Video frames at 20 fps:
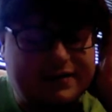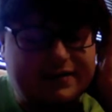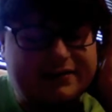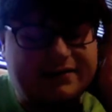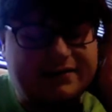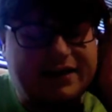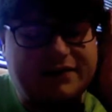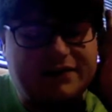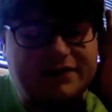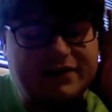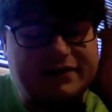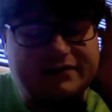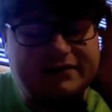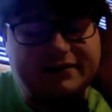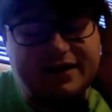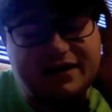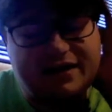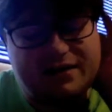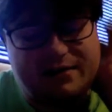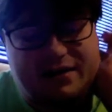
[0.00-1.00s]
Stephanie is
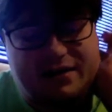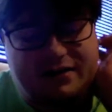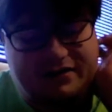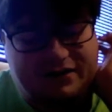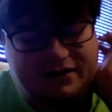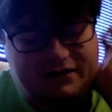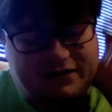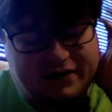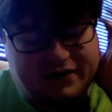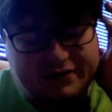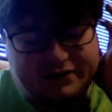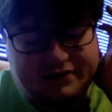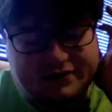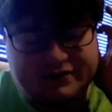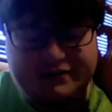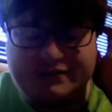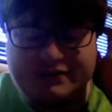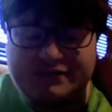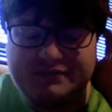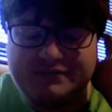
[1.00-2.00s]
scared about the
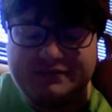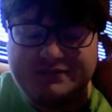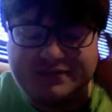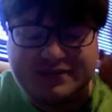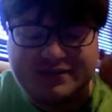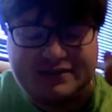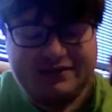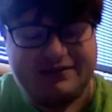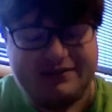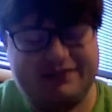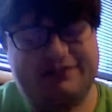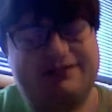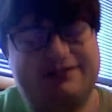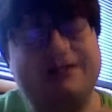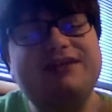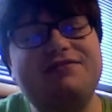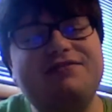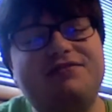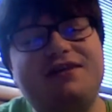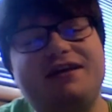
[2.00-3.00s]
eviction.
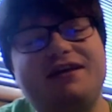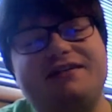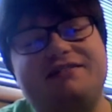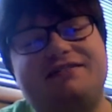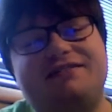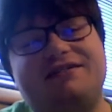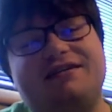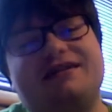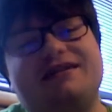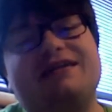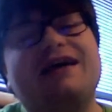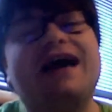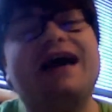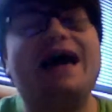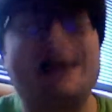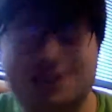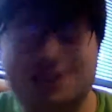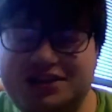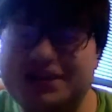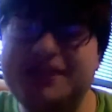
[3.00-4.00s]
She thinks she
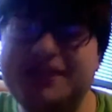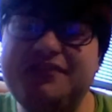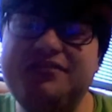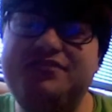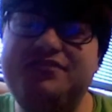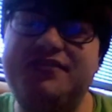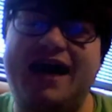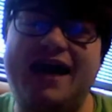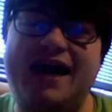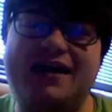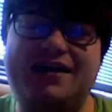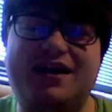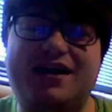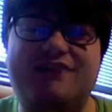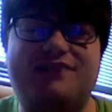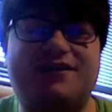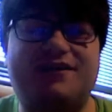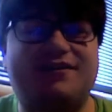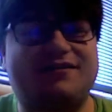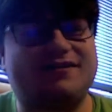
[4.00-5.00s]
she had a
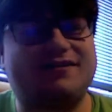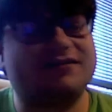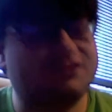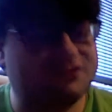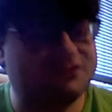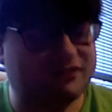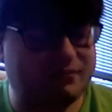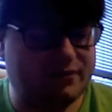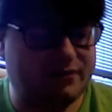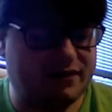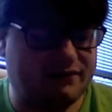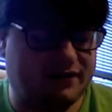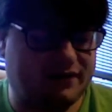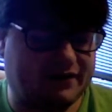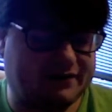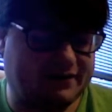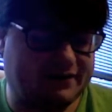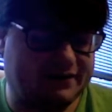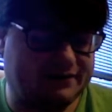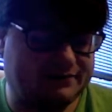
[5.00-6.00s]
gut feeling that she was going to be
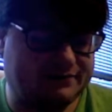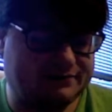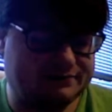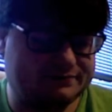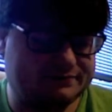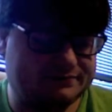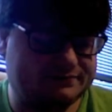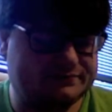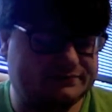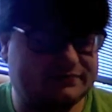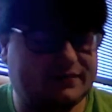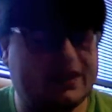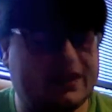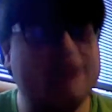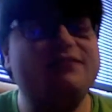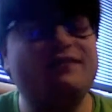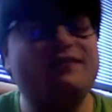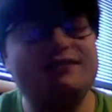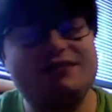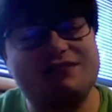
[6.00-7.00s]
evicted,
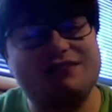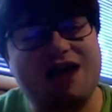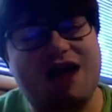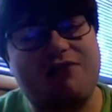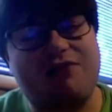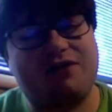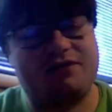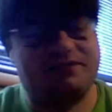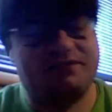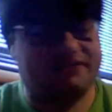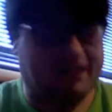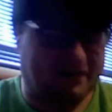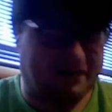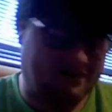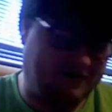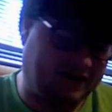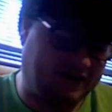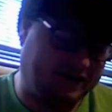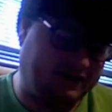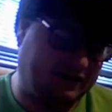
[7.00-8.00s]
and she did not want to be second
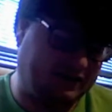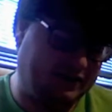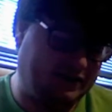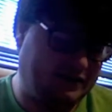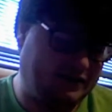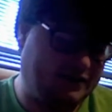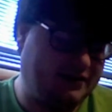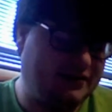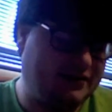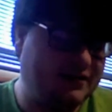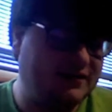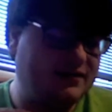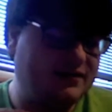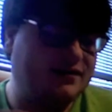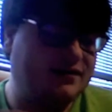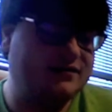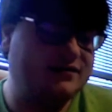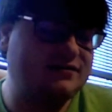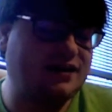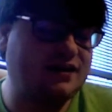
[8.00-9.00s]
evicted.
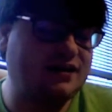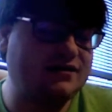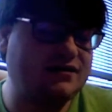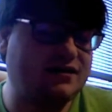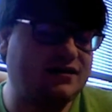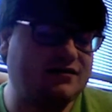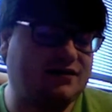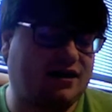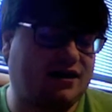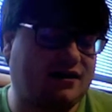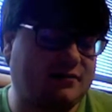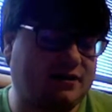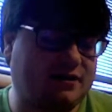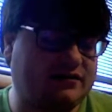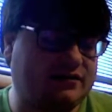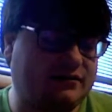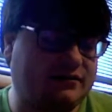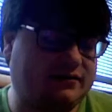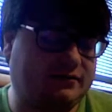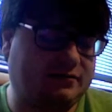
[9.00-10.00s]
John and Darren talk about
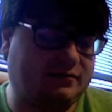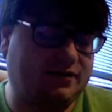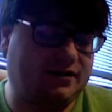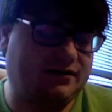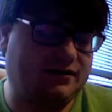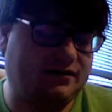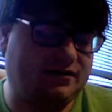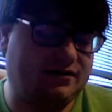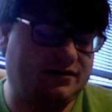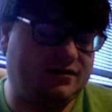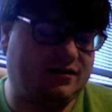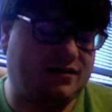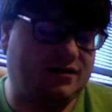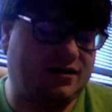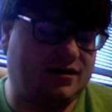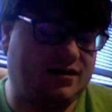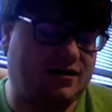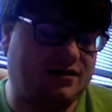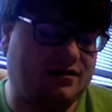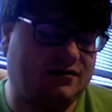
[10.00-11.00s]
Gemma's opinion
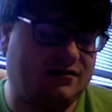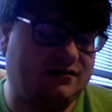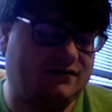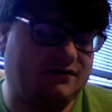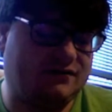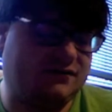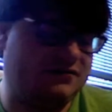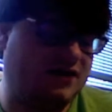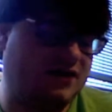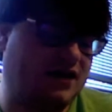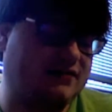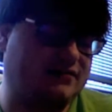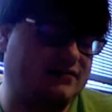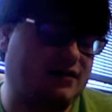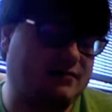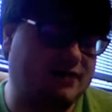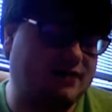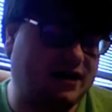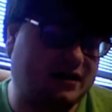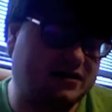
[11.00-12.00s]
of John's
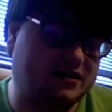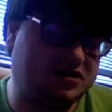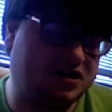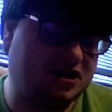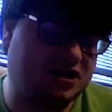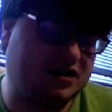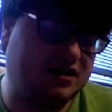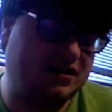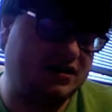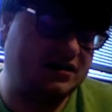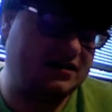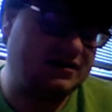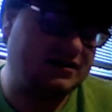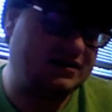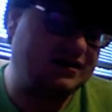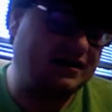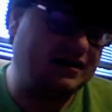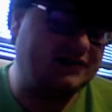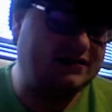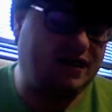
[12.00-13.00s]
domination.
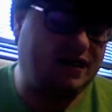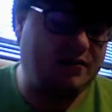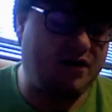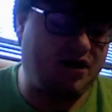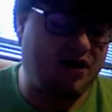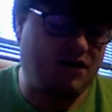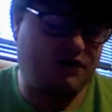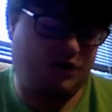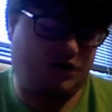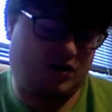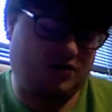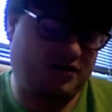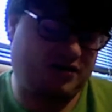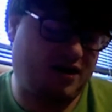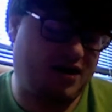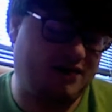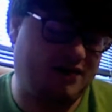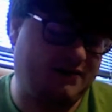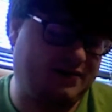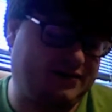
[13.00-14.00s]
Gemma overheard the
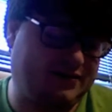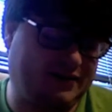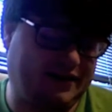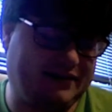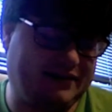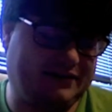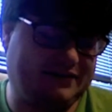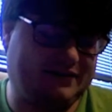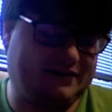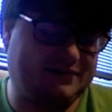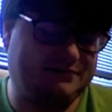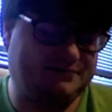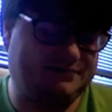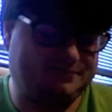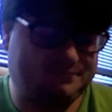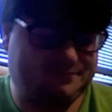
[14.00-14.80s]
conversation,